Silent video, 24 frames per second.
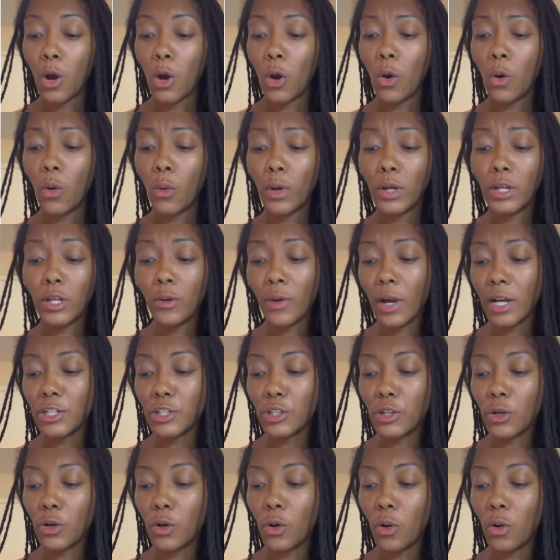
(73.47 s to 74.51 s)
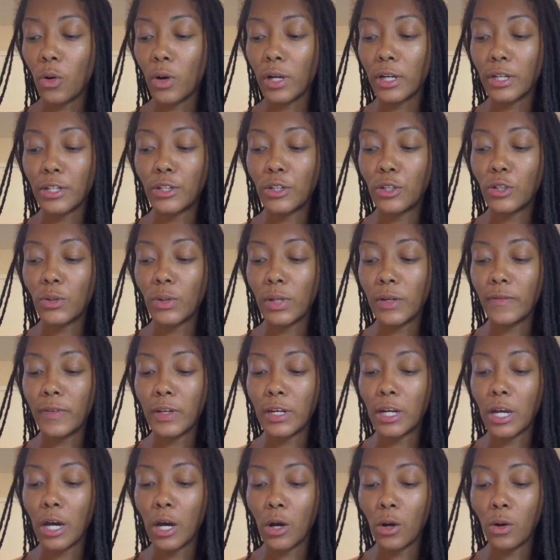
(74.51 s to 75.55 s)
Who are you at your core? Do you even
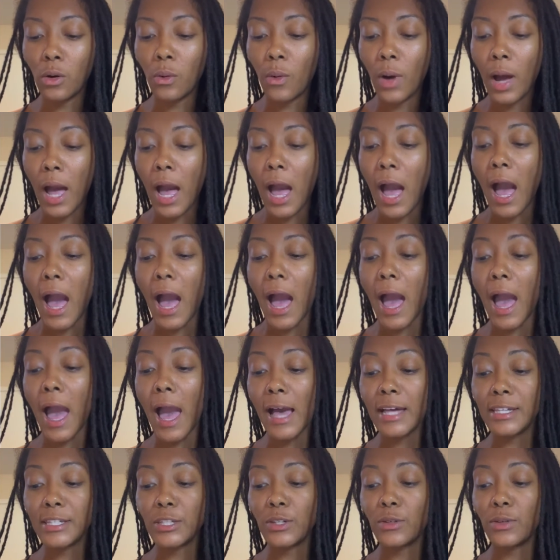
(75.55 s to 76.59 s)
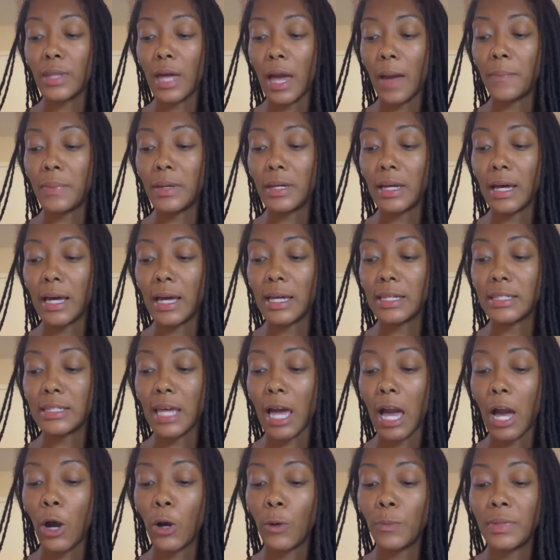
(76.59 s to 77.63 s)
know? I ask you that because I
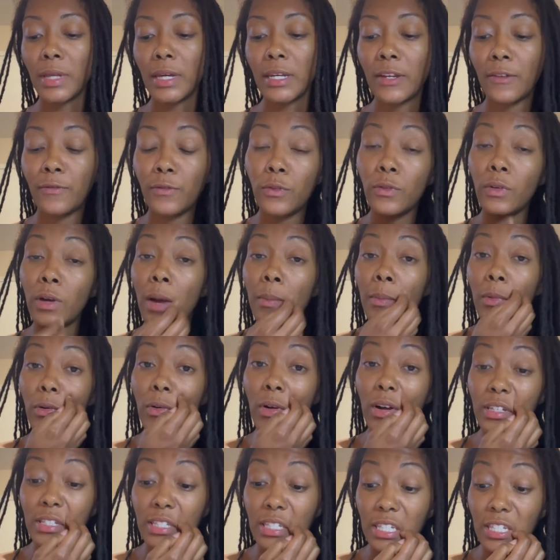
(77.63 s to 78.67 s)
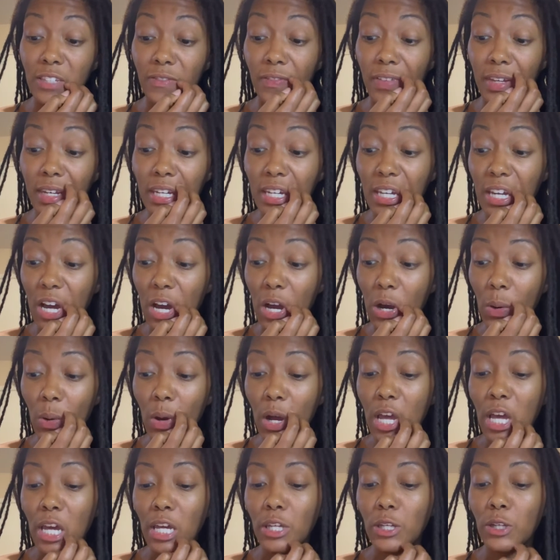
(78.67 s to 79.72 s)
hope that if you've come across this video,
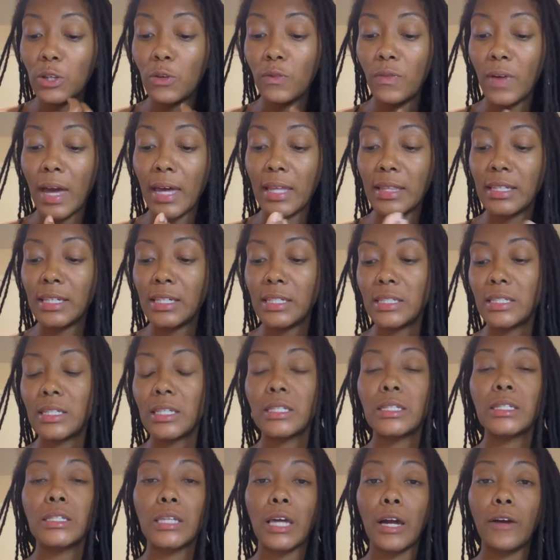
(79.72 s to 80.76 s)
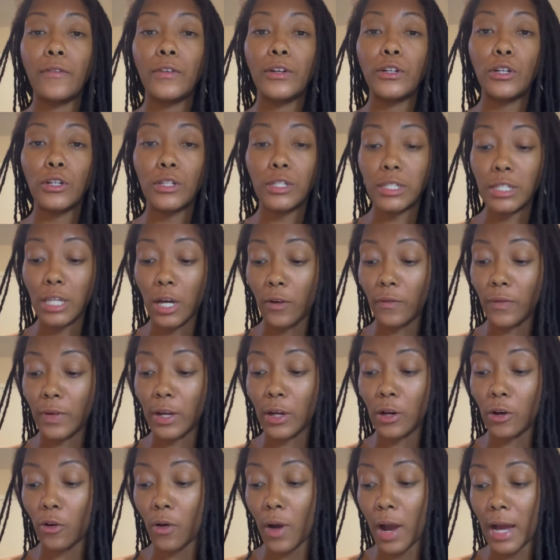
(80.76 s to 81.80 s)
you've at least discovered yourself in
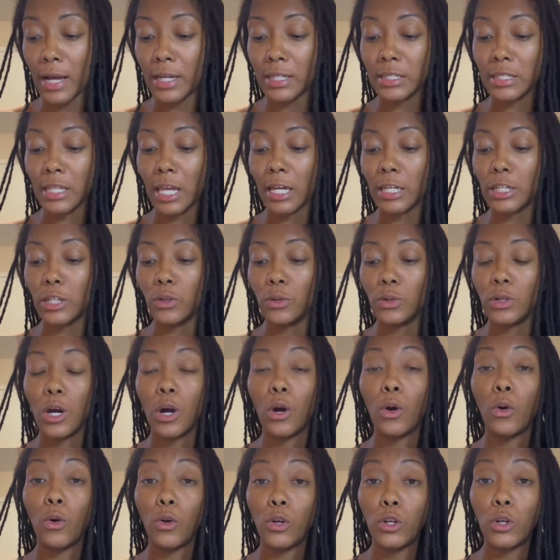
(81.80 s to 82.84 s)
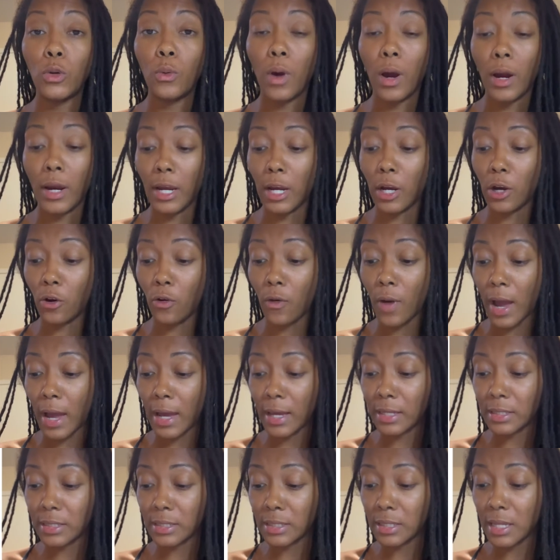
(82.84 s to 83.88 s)
Christ, like you know who you are in
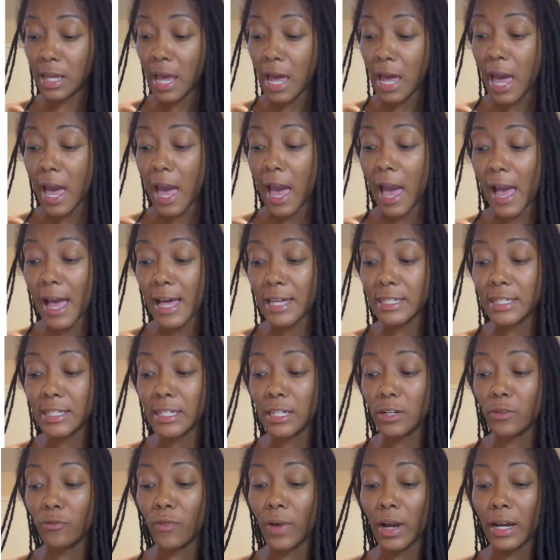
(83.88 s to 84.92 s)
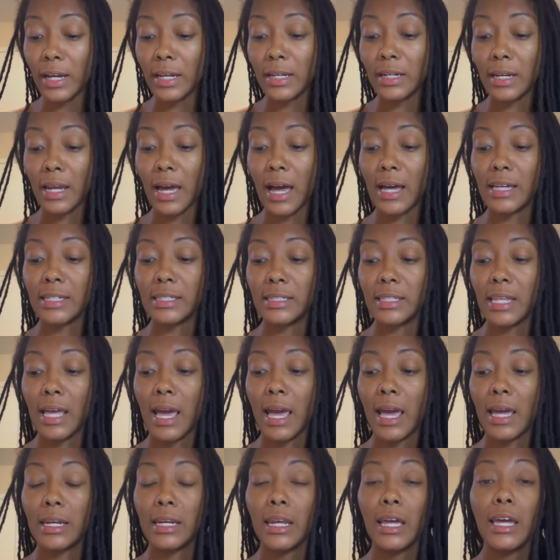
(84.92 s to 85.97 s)
Christ, as in recognize
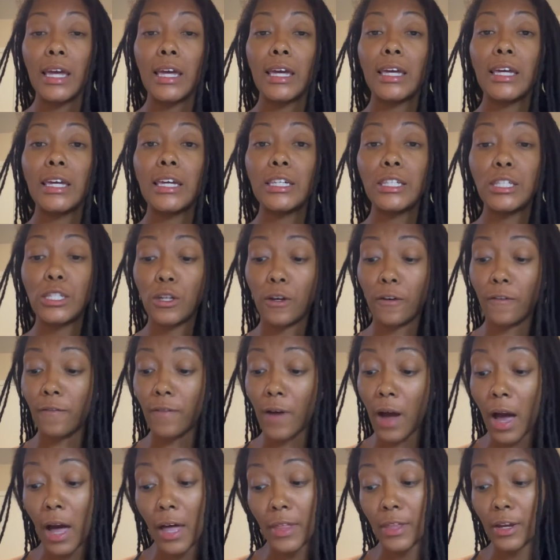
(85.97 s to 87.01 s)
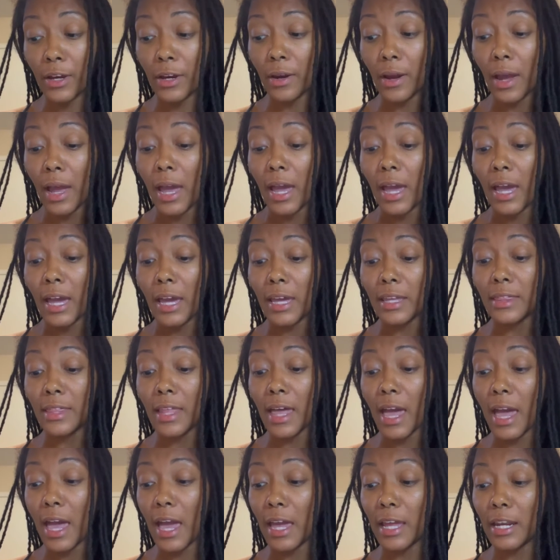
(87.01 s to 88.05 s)
that he's your father and
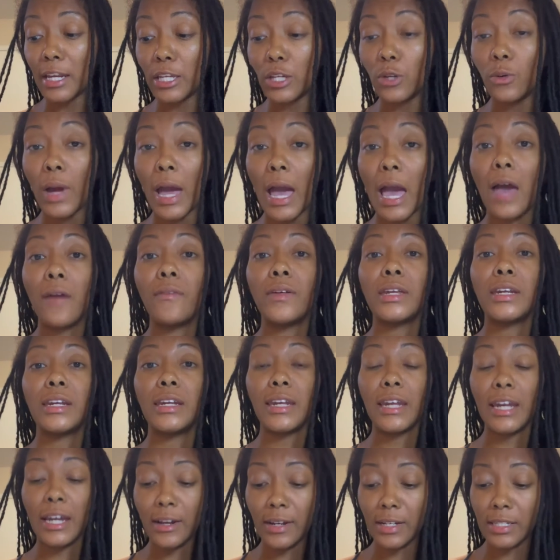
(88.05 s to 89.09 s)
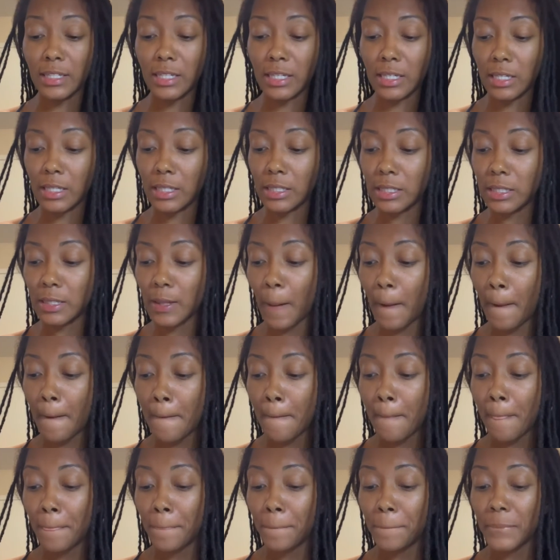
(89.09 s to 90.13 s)
that you have an inheritance.
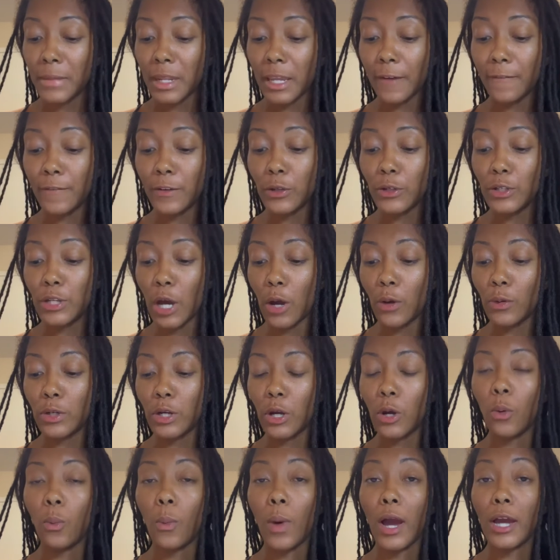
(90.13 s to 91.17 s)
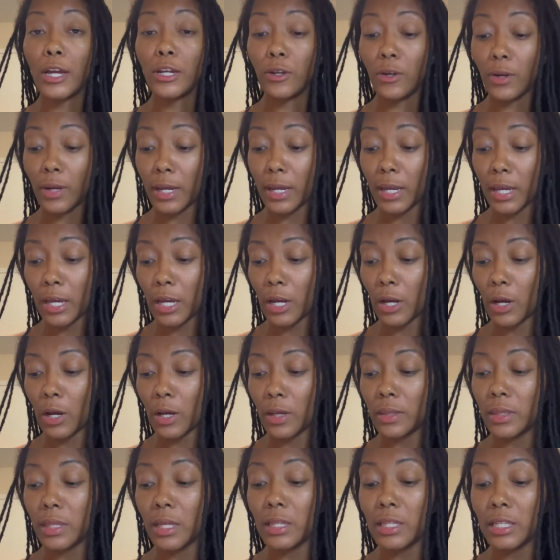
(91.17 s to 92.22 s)
If you don't know why you're here,
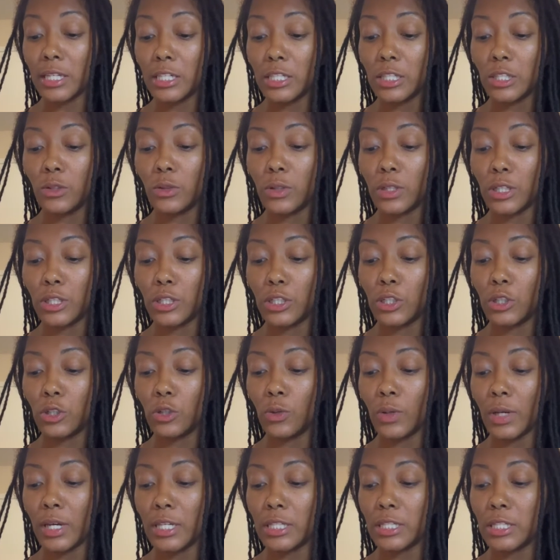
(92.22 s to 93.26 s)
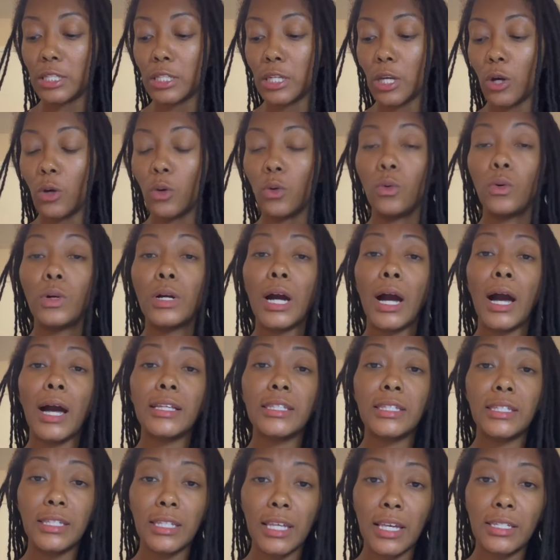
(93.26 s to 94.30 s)
the least you can do is know who God
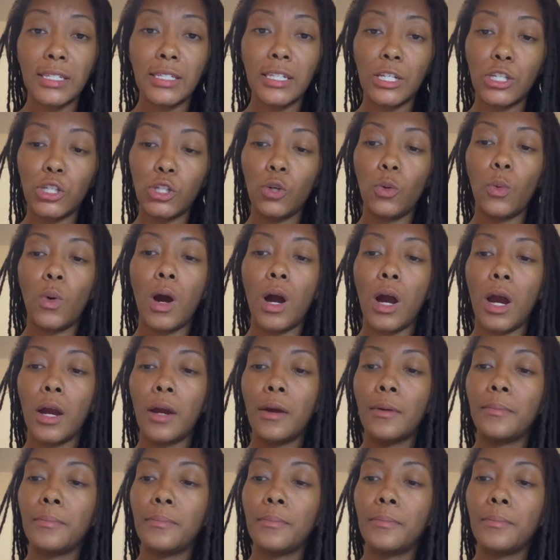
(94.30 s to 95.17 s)
says that you are.